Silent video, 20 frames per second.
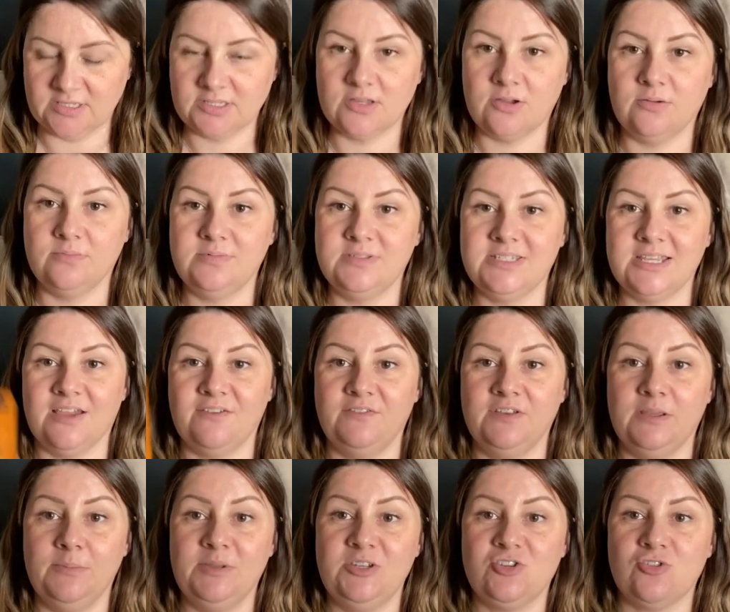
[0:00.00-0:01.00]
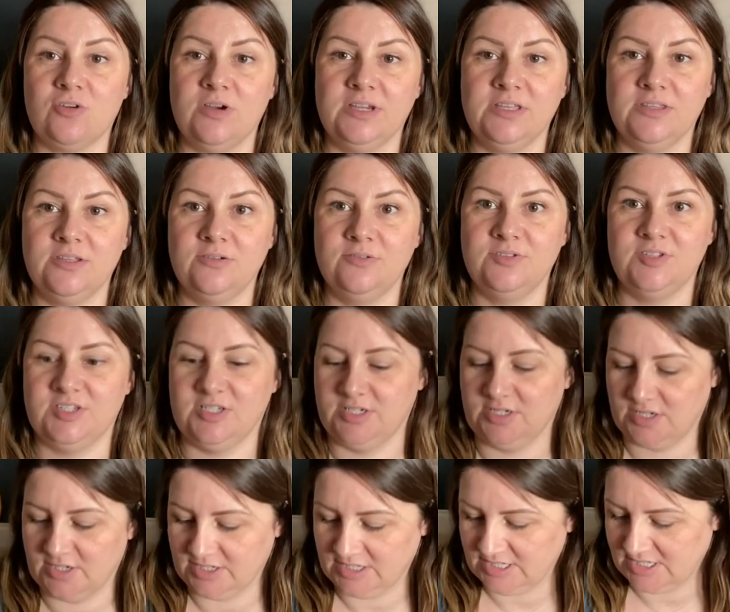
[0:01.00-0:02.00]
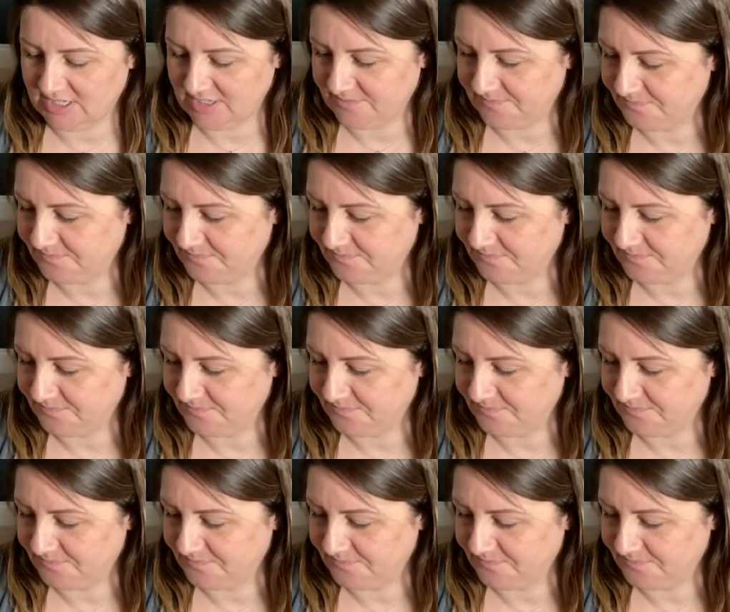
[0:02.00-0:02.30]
So I'm definitely be trying those tonight.